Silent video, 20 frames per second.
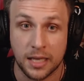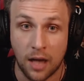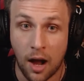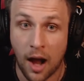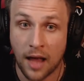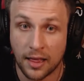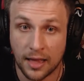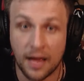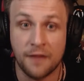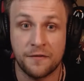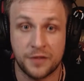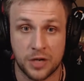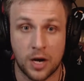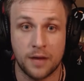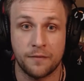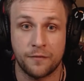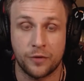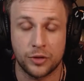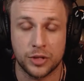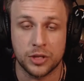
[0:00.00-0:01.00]
I love
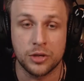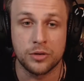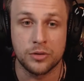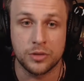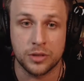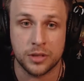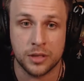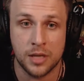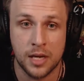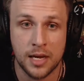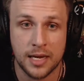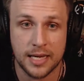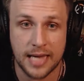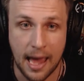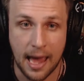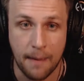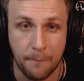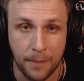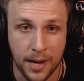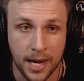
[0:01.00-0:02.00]
Titanfall 2's
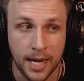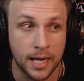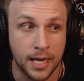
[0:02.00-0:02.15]
campaign.